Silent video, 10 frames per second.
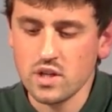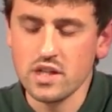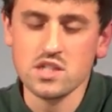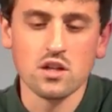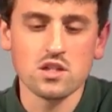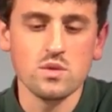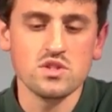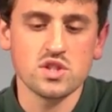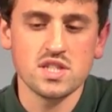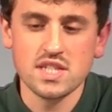It is also
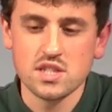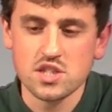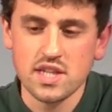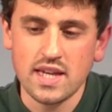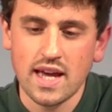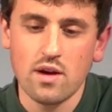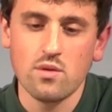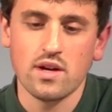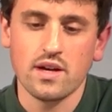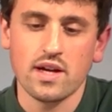interesting to see how,
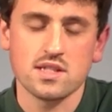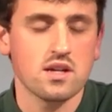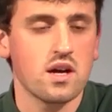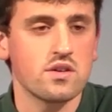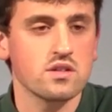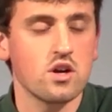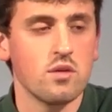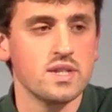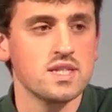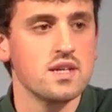as Garrard
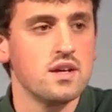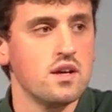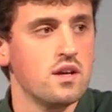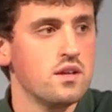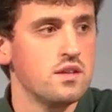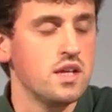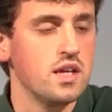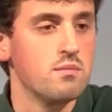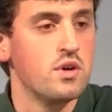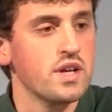comments,
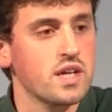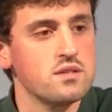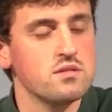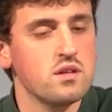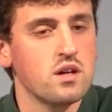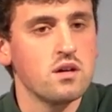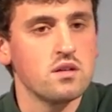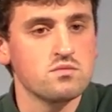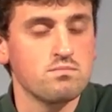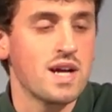the American uh,
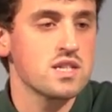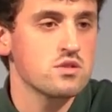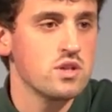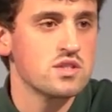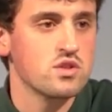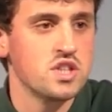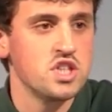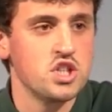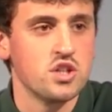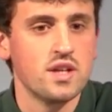pastoral
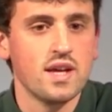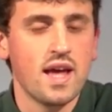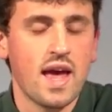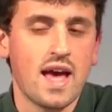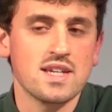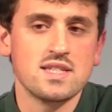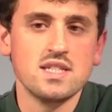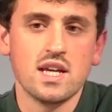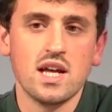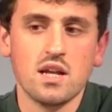tradition has
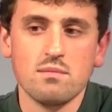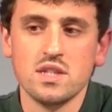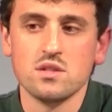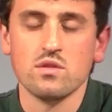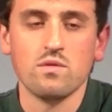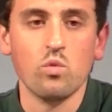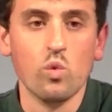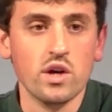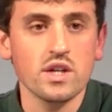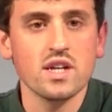this element of
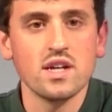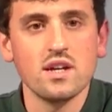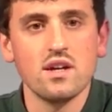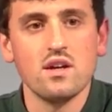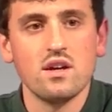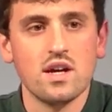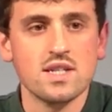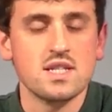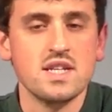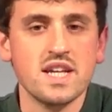work
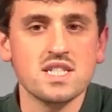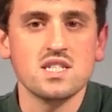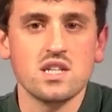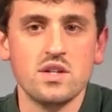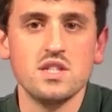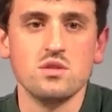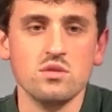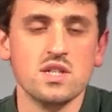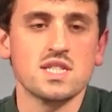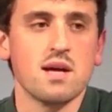as necessary
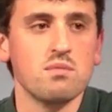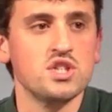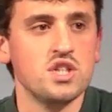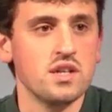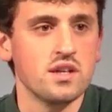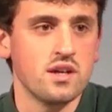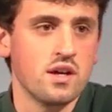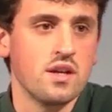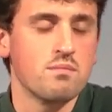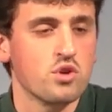to establishing
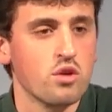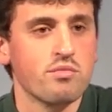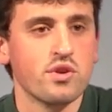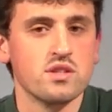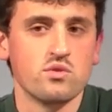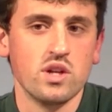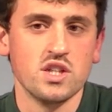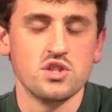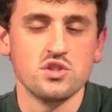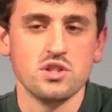an appropriate
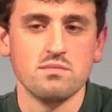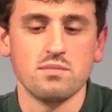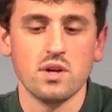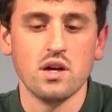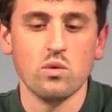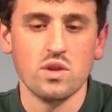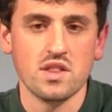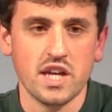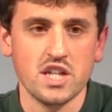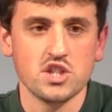relationship uh, with
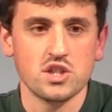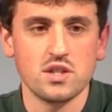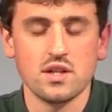nature.